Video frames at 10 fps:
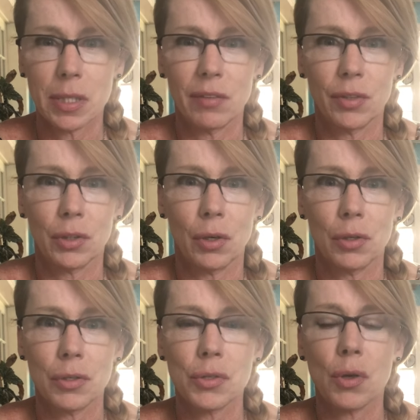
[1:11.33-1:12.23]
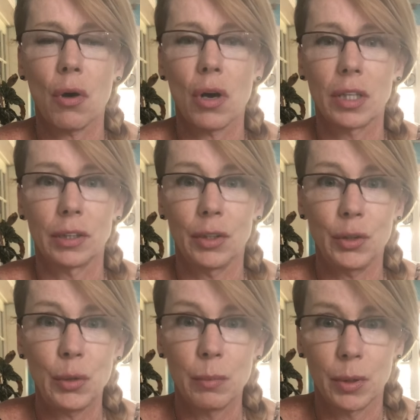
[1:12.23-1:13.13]
And if it occurs on a
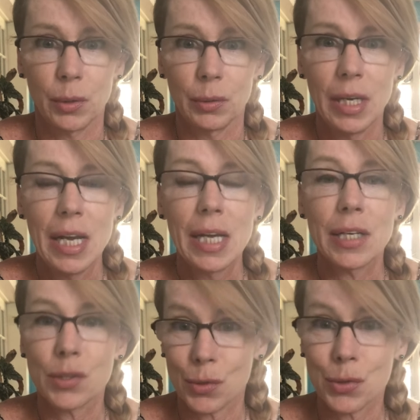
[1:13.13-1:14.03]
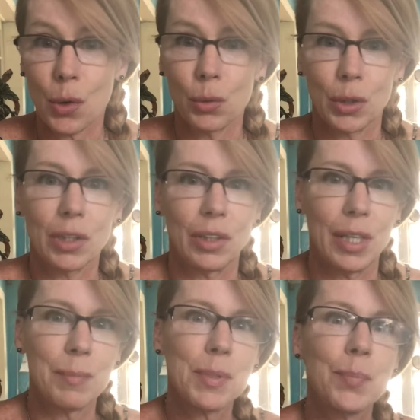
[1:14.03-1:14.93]
new moon, it's a solar
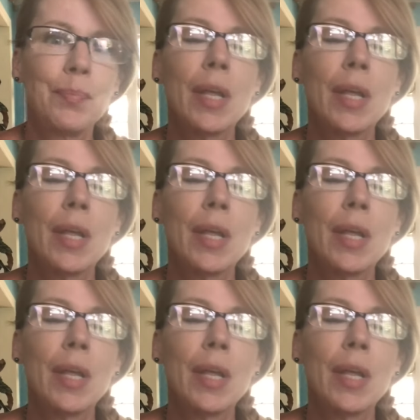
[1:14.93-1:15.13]
eclipse.